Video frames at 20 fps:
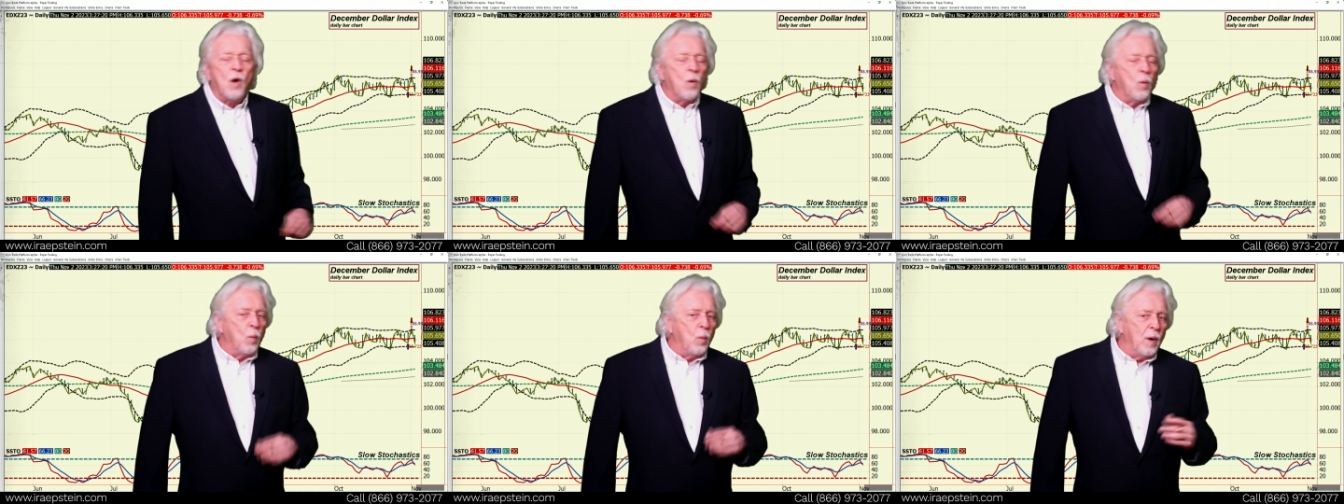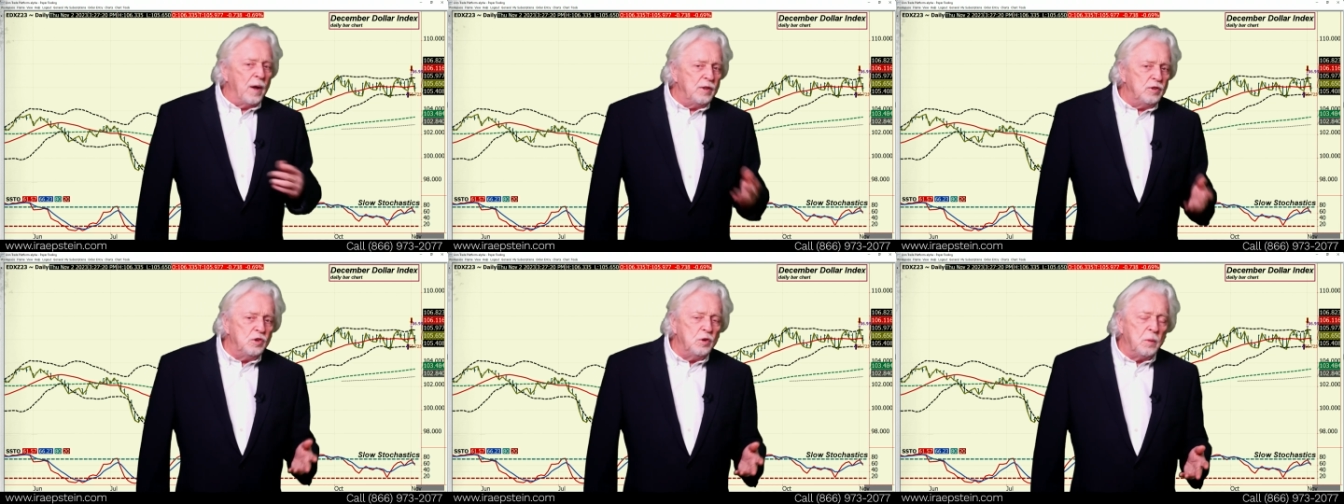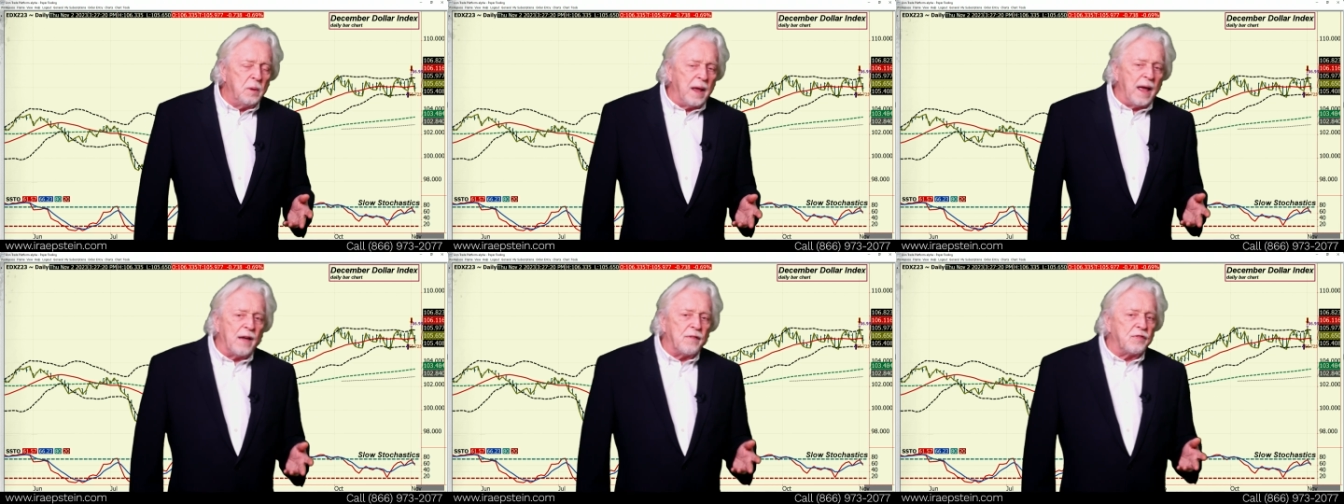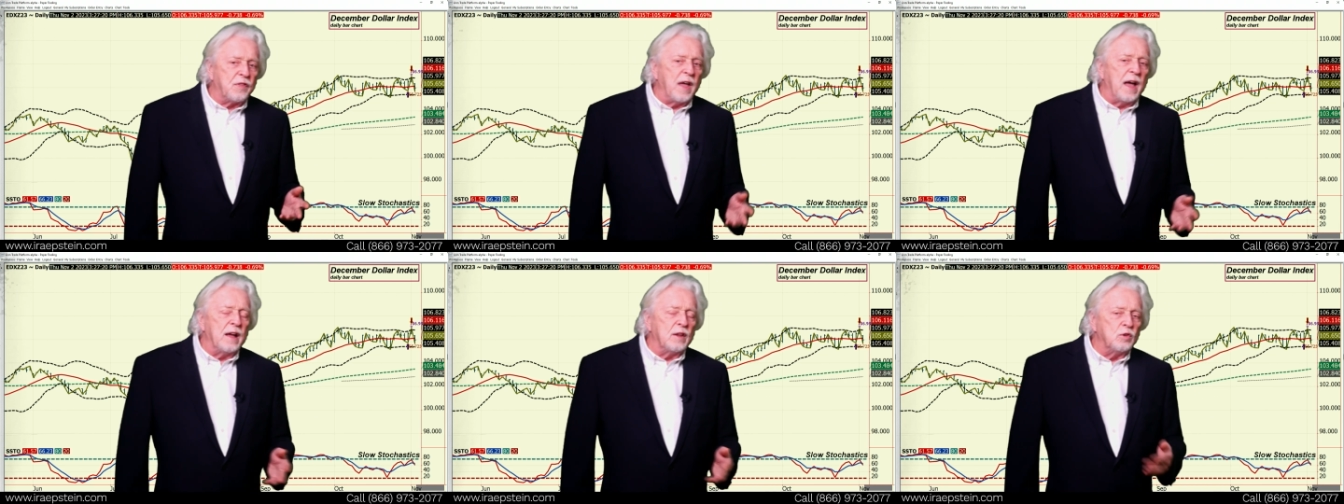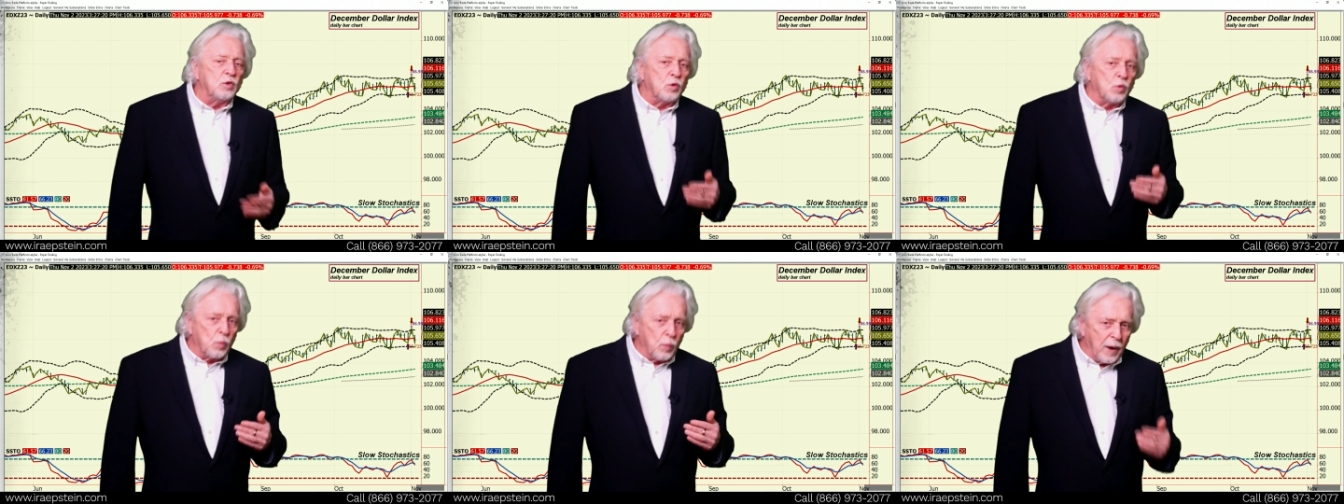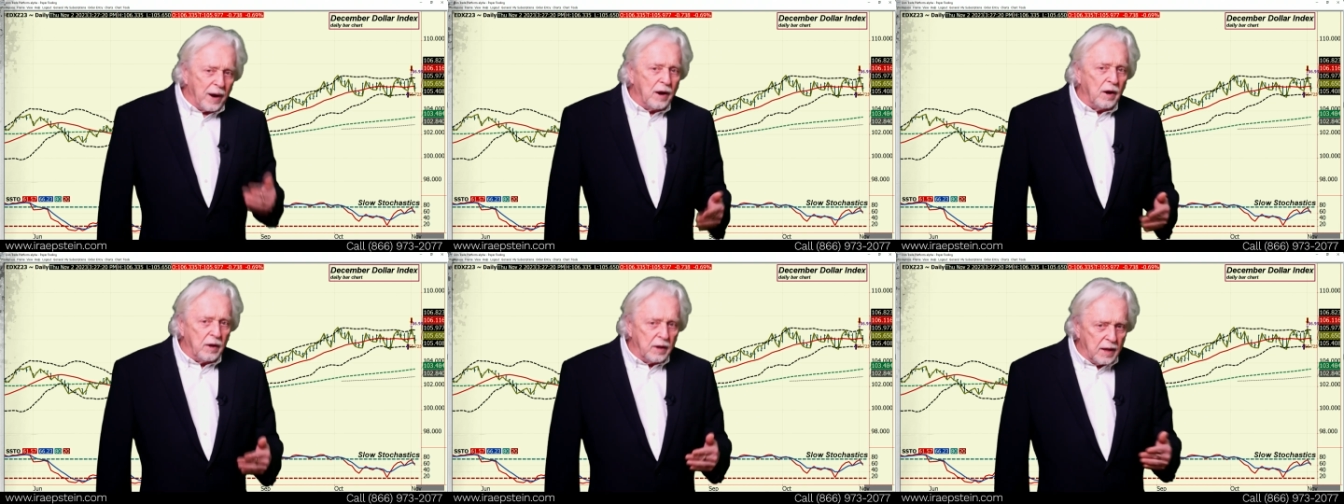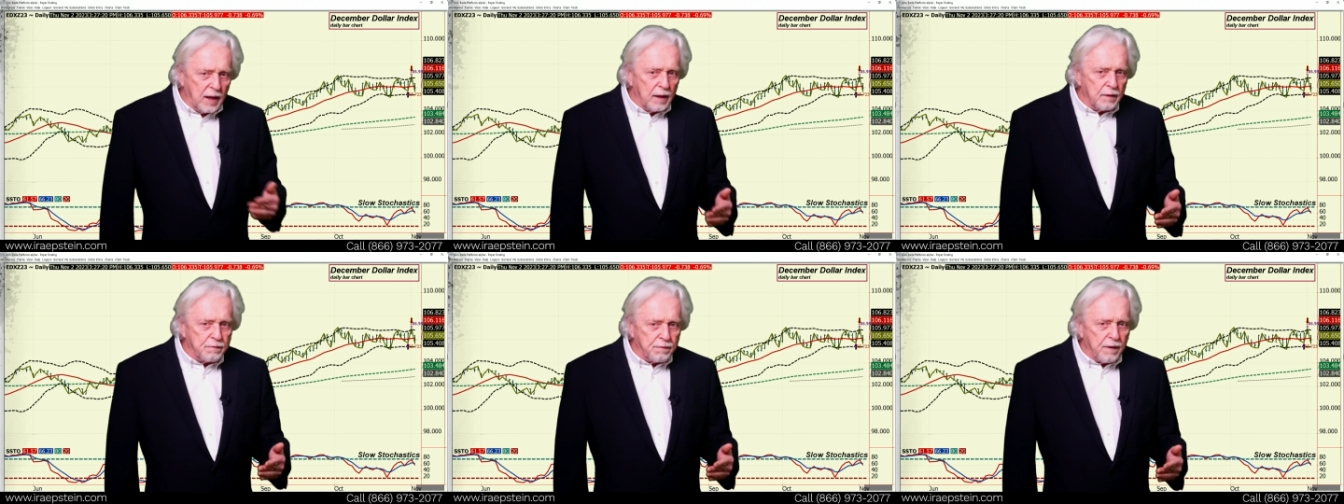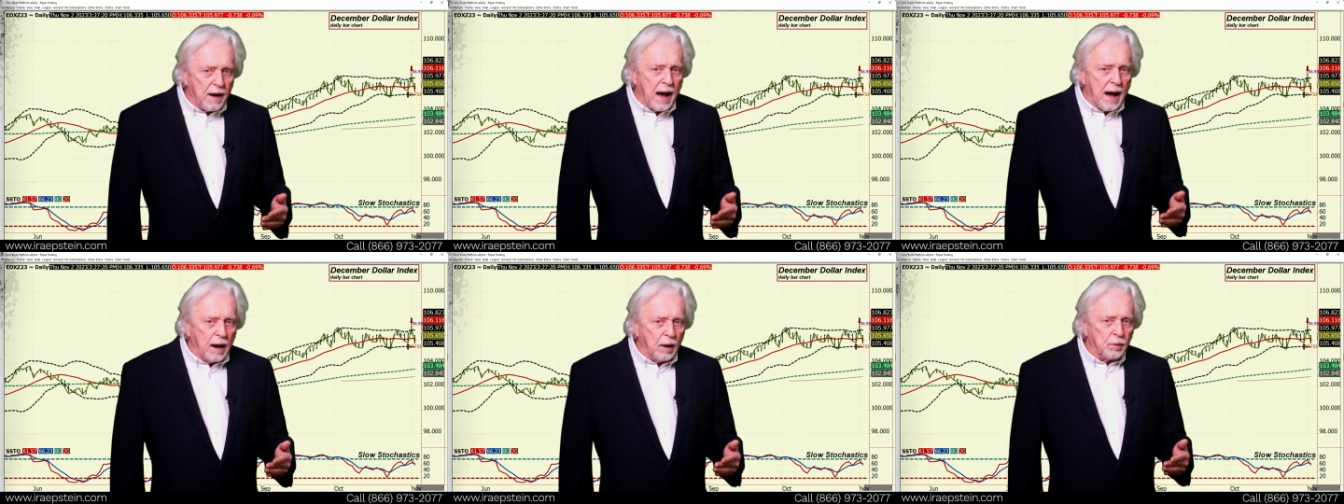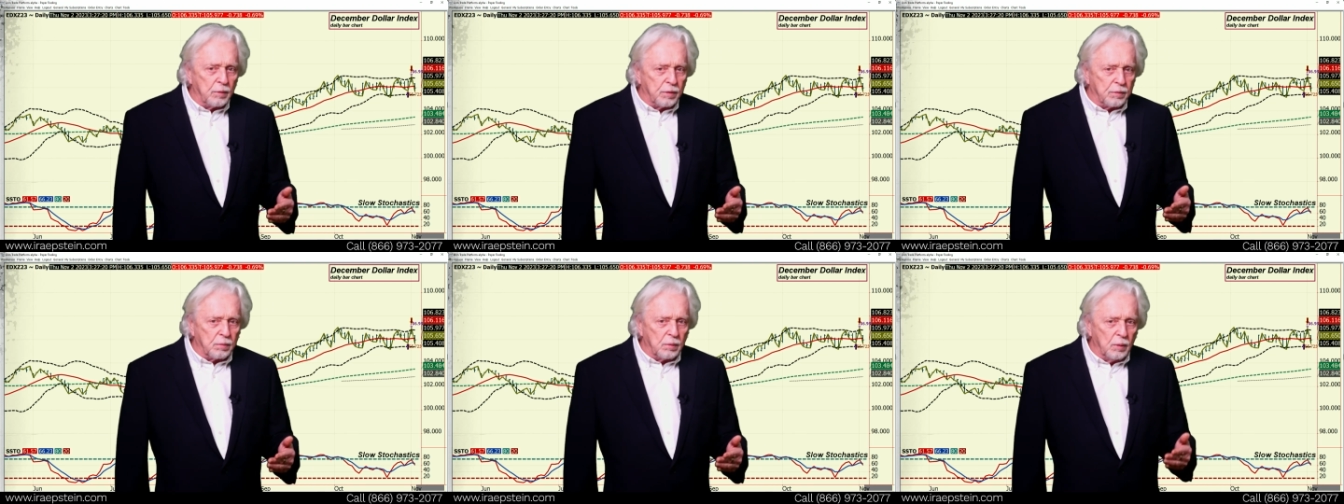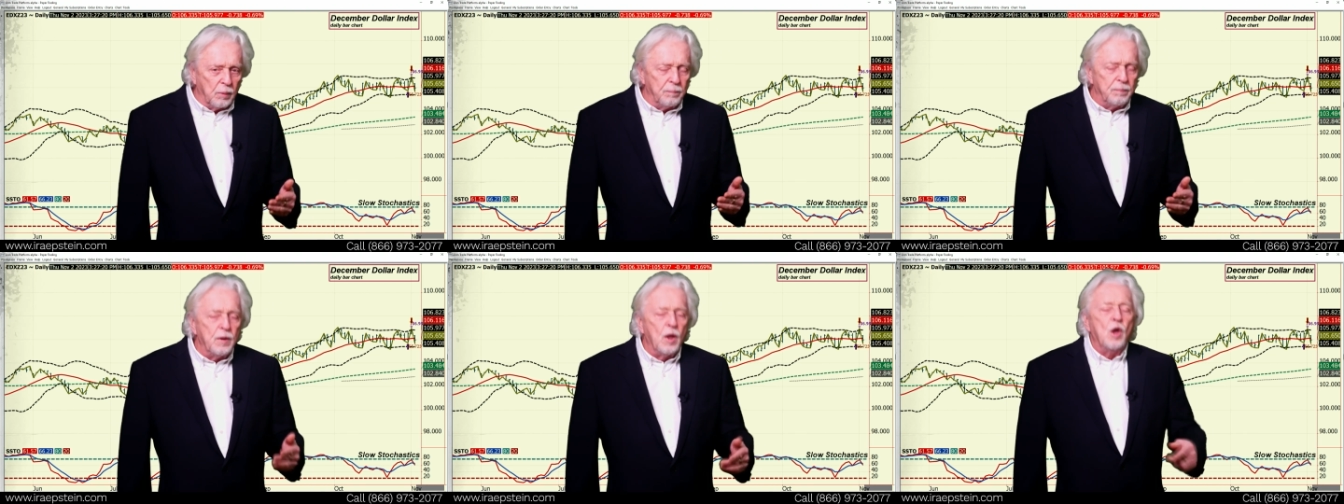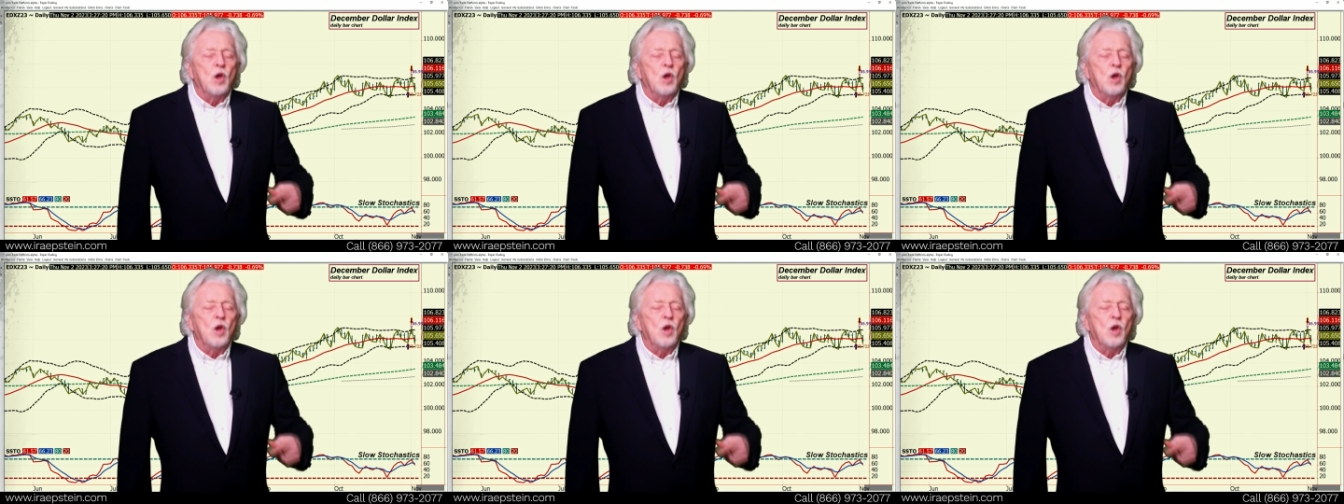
when you get that, you rarely get follow through.